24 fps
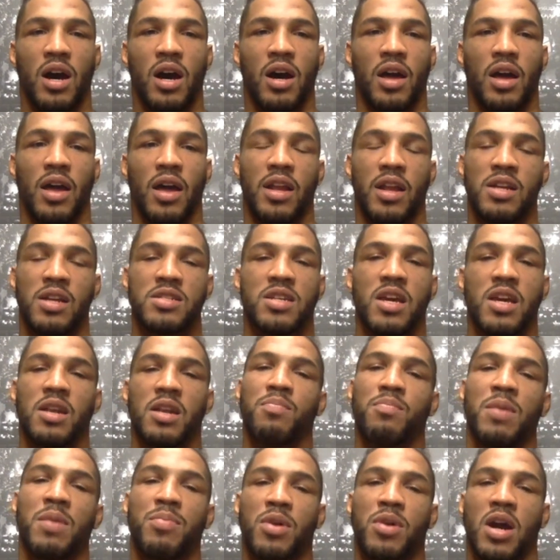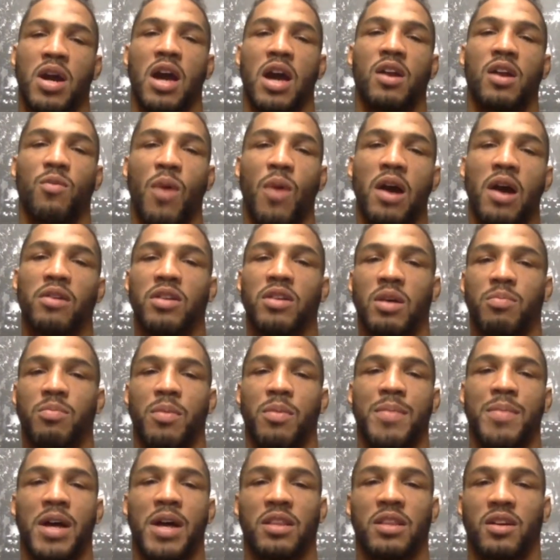And it's getting people kind of riled
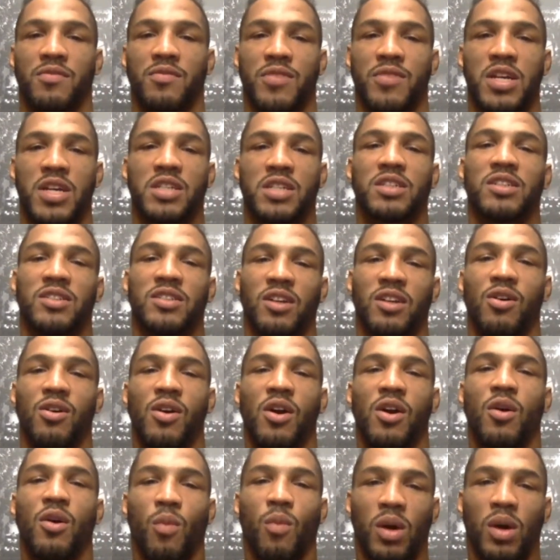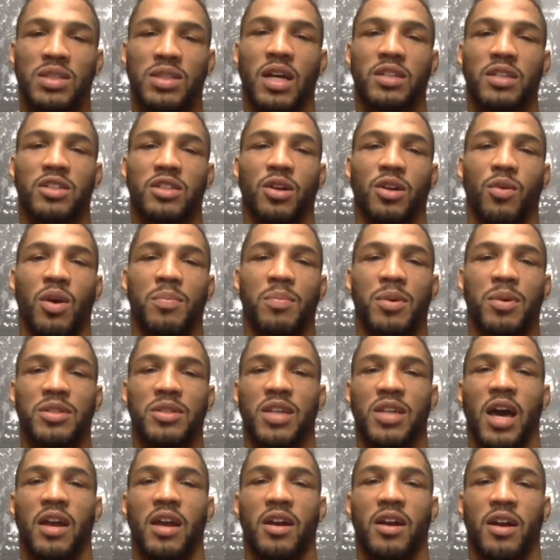up about the division. So once I show up
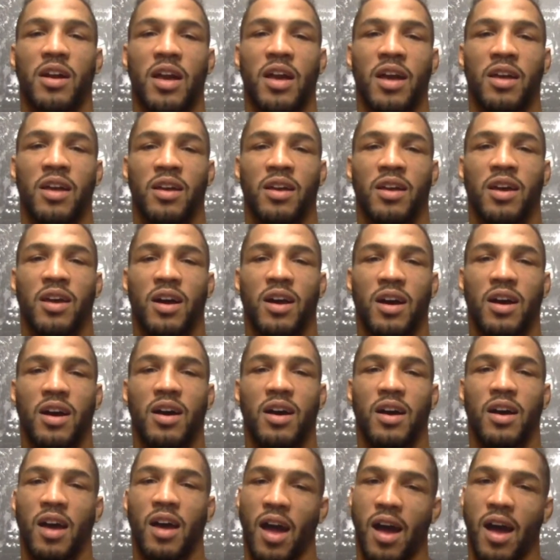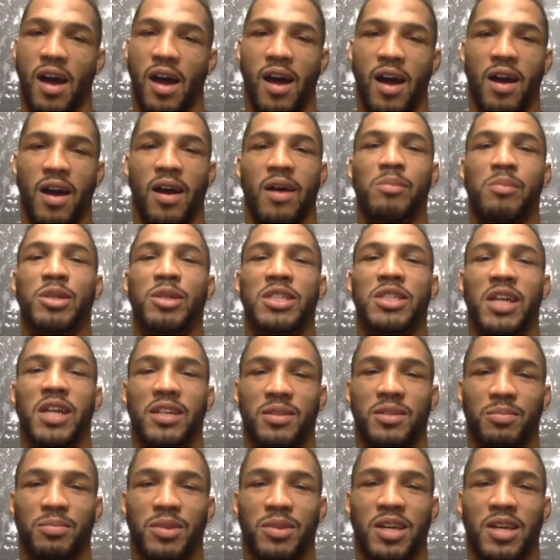on Saturday, I'm going to
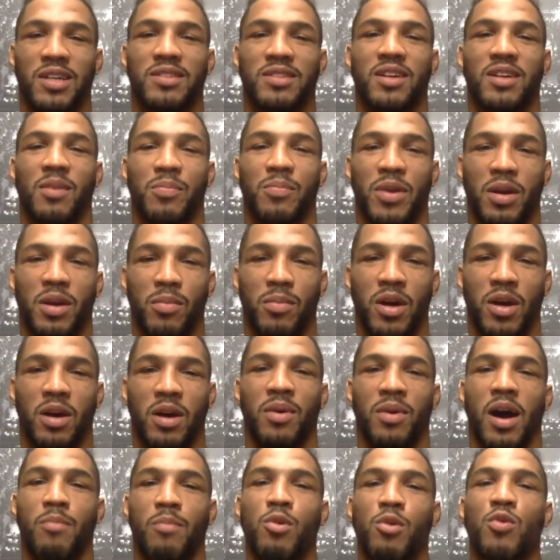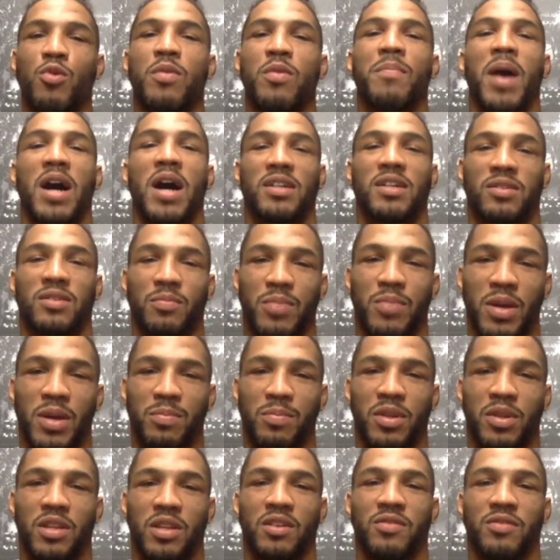shake some things up. And I'm going to remind some
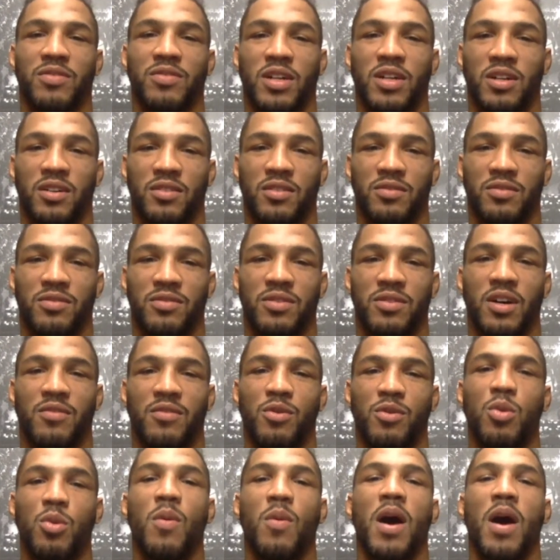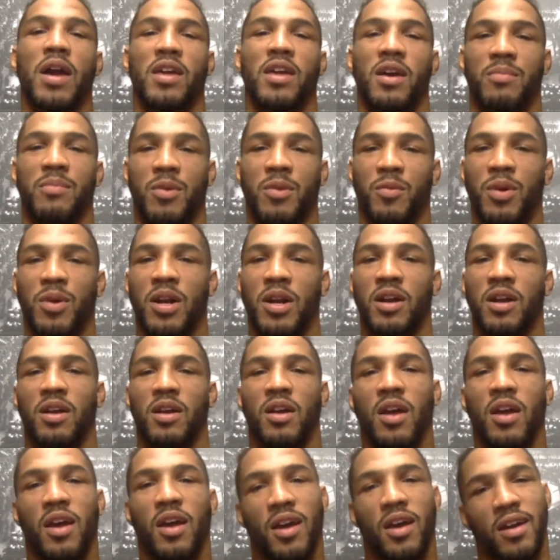people of who I am and what,
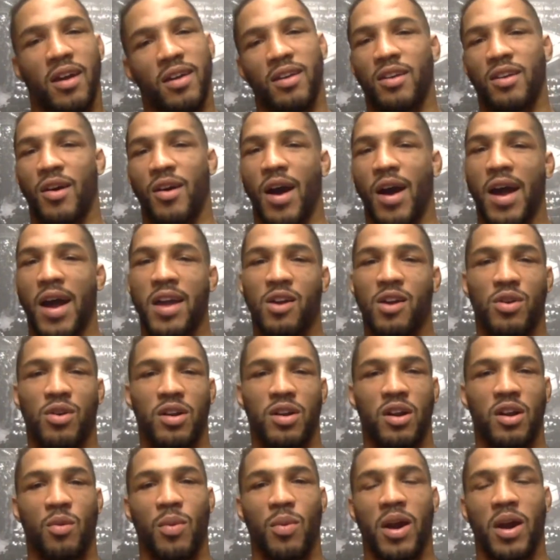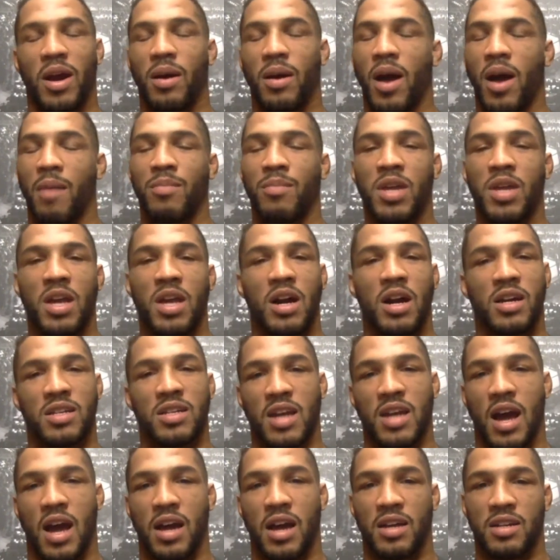you know, I ain't going nowhere. I'm the
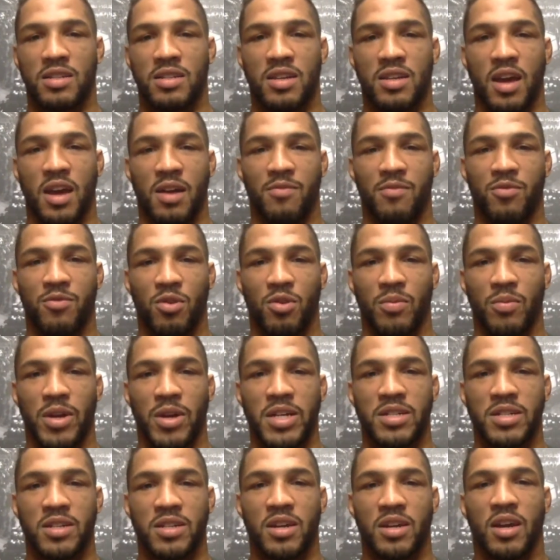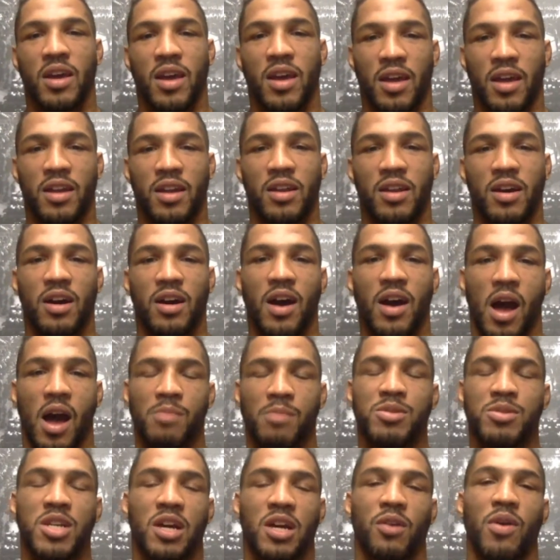youngest guy in this game for a reason. And
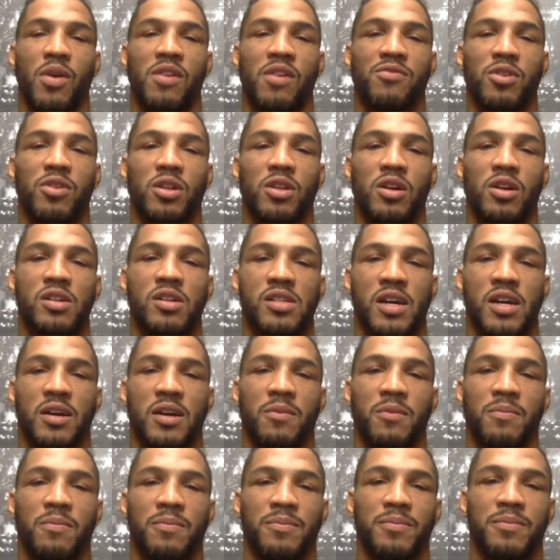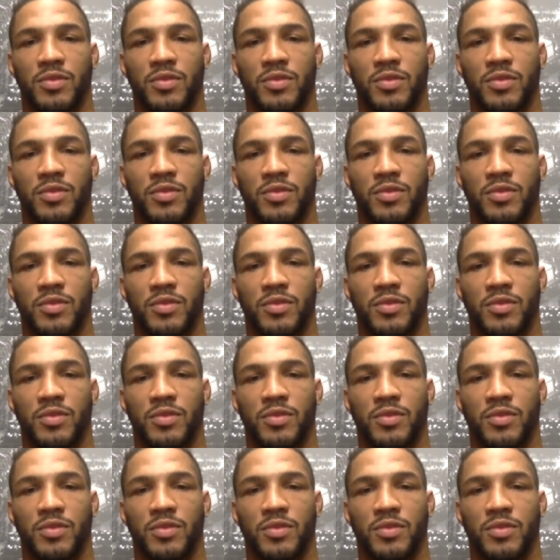I'm sticking around for a long time.